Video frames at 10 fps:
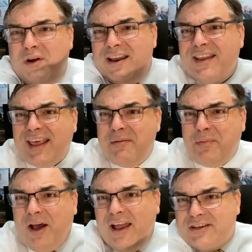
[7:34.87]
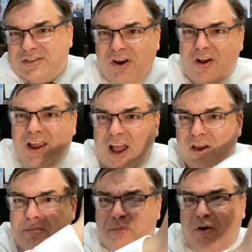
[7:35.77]
What did they buy? Stock
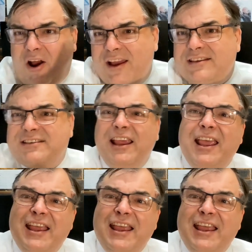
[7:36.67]
code price,